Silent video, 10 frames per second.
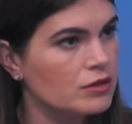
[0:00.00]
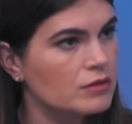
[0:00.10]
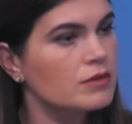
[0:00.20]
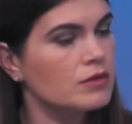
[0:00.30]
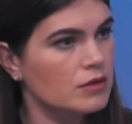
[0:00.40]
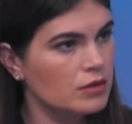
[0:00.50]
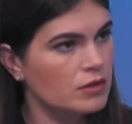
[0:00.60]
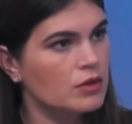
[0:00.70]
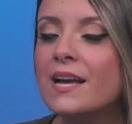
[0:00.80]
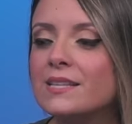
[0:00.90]
It's common.
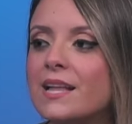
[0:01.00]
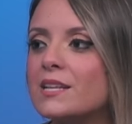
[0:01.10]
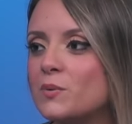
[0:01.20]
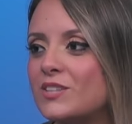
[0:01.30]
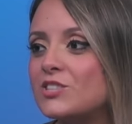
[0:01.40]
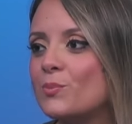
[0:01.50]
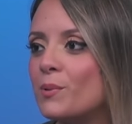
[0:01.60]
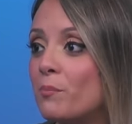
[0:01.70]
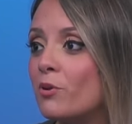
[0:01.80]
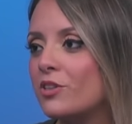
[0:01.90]
And that's why some
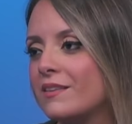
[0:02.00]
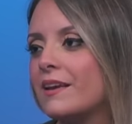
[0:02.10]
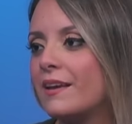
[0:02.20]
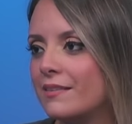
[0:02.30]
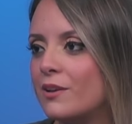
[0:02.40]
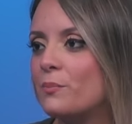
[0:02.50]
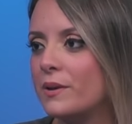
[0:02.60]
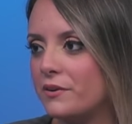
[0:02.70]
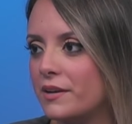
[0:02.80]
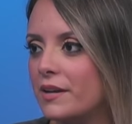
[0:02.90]
people think they get their
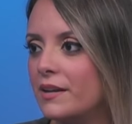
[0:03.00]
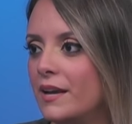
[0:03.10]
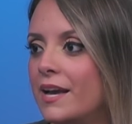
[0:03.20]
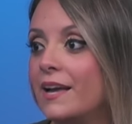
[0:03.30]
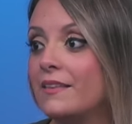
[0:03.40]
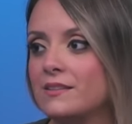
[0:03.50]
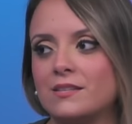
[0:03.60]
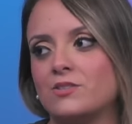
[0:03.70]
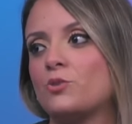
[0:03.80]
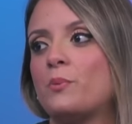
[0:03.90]
period and it's
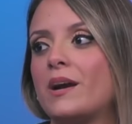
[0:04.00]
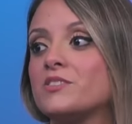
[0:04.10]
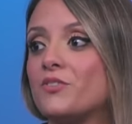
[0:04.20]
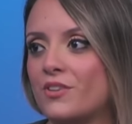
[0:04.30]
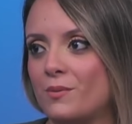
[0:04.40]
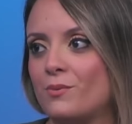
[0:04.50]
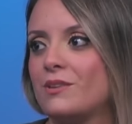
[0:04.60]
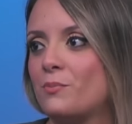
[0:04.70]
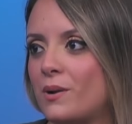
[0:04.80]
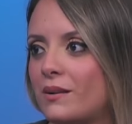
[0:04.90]
a surprise for them when
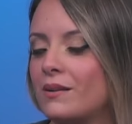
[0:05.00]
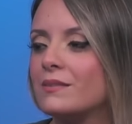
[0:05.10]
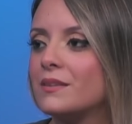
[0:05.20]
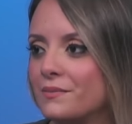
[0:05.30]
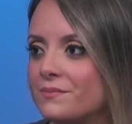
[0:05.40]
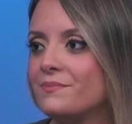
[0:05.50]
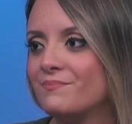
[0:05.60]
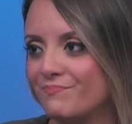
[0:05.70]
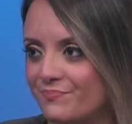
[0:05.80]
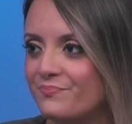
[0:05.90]
they're pregnant. Okay.
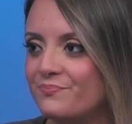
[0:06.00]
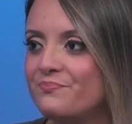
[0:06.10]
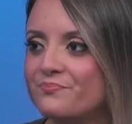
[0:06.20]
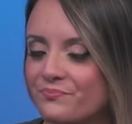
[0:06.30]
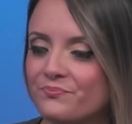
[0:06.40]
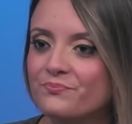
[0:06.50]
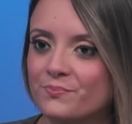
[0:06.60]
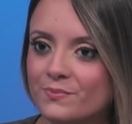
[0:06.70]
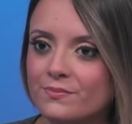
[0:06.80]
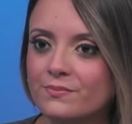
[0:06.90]
Mm-hmm. Oh, okay,
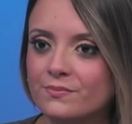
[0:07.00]
that makes a